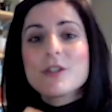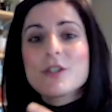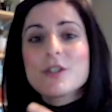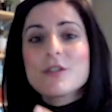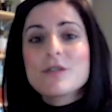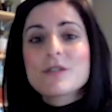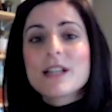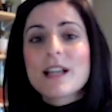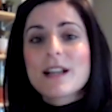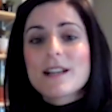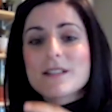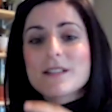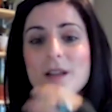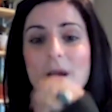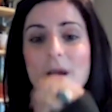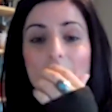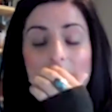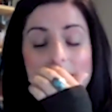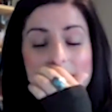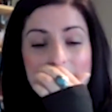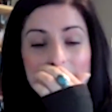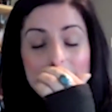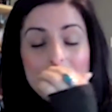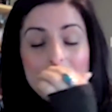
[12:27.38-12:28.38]
reduce
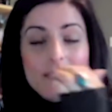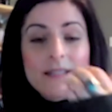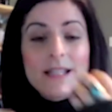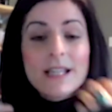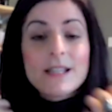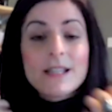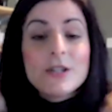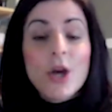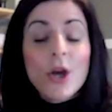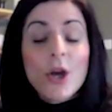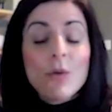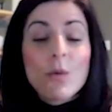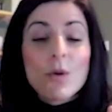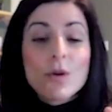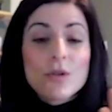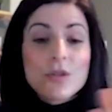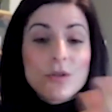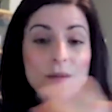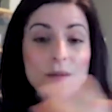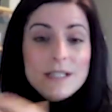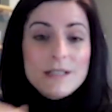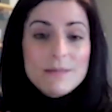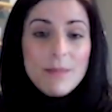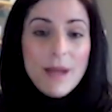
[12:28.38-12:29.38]
anxiety because they know what
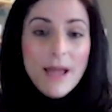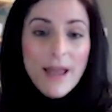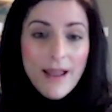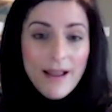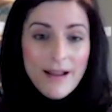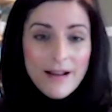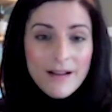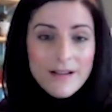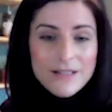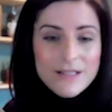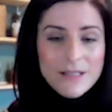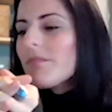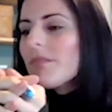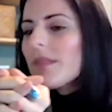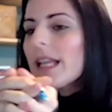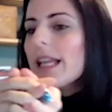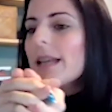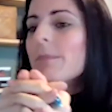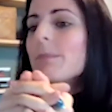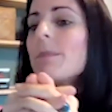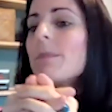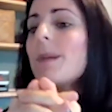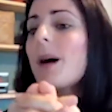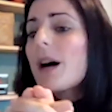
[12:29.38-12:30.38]
to expect.
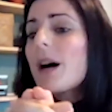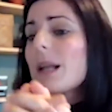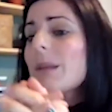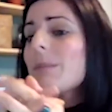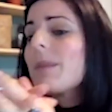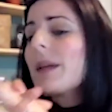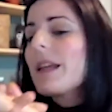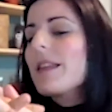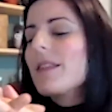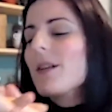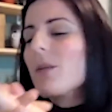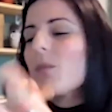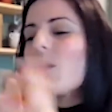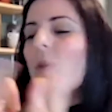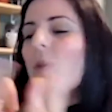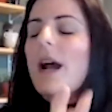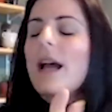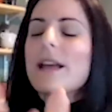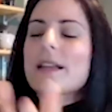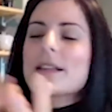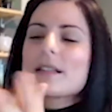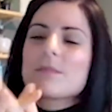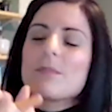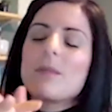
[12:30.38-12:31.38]
It might be that what
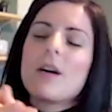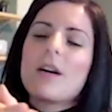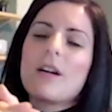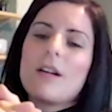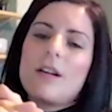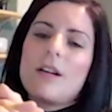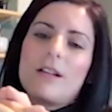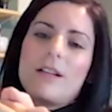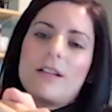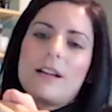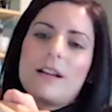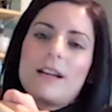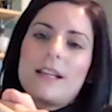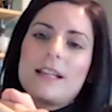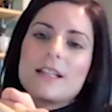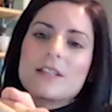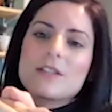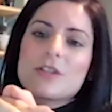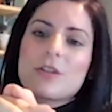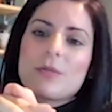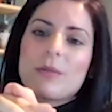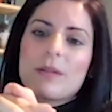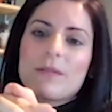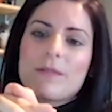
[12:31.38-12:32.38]
ASMR
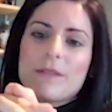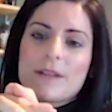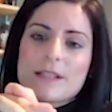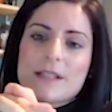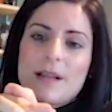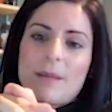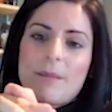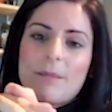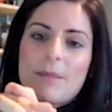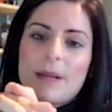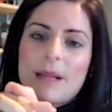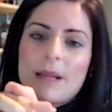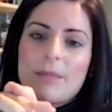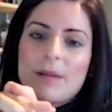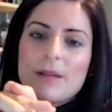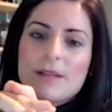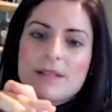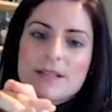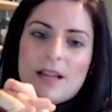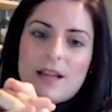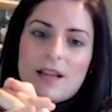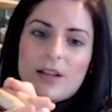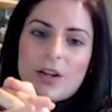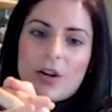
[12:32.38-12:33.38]
is doing for some people in
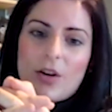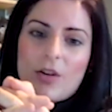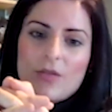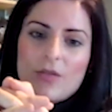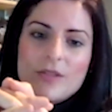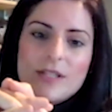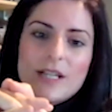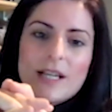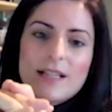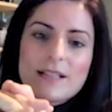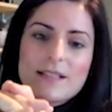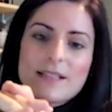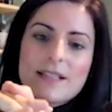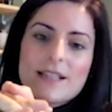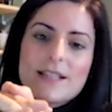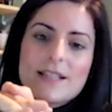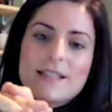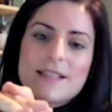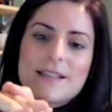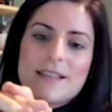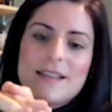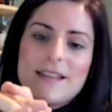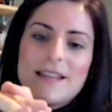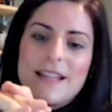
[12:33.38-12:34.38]
certain contexts
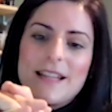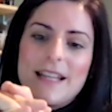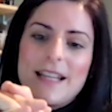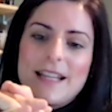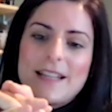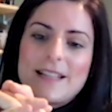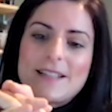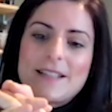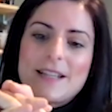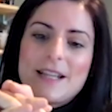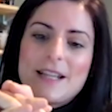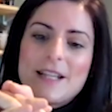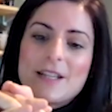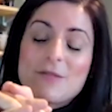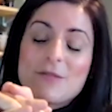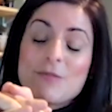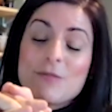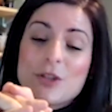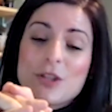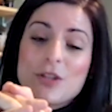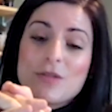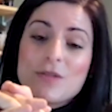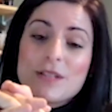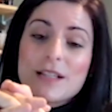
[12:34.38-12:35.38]
is it's
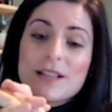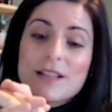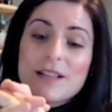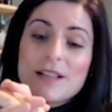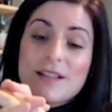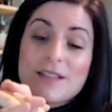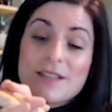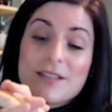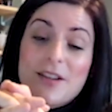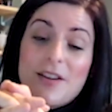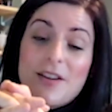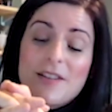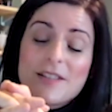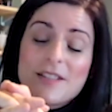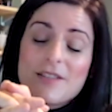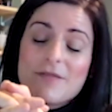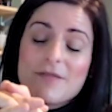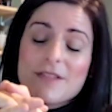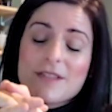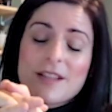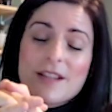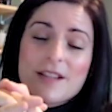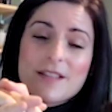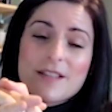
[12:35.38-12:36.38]
reducing anxiety
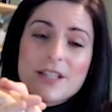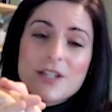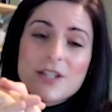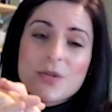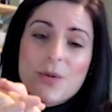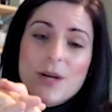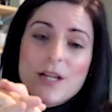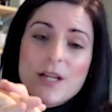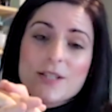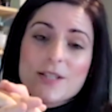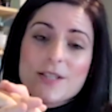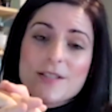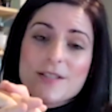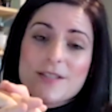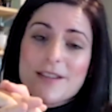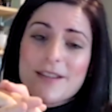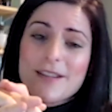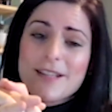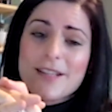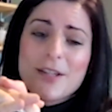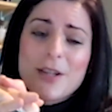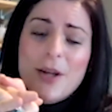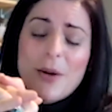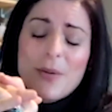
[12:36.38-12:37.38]
for certain situations,
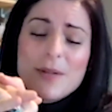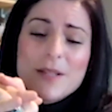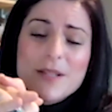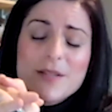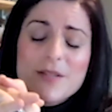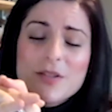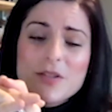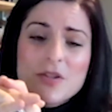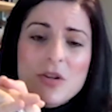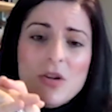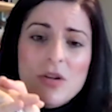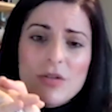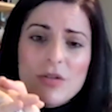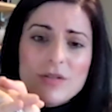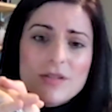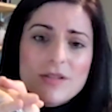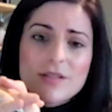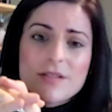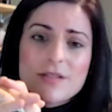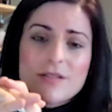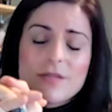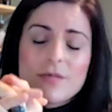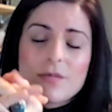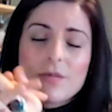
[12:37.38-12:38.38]
like going to the
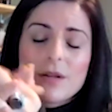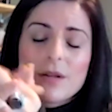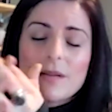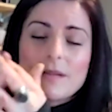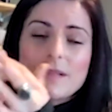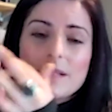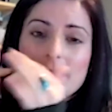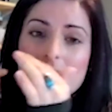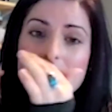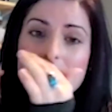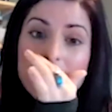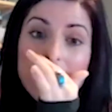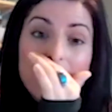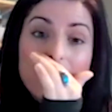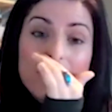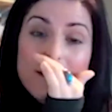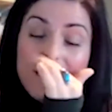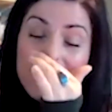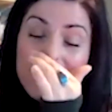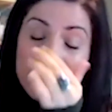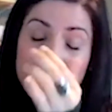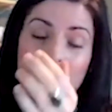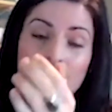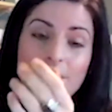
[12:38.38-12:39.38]
doctors or going to the
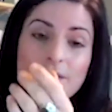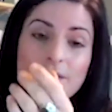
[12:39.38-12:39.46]
dentist.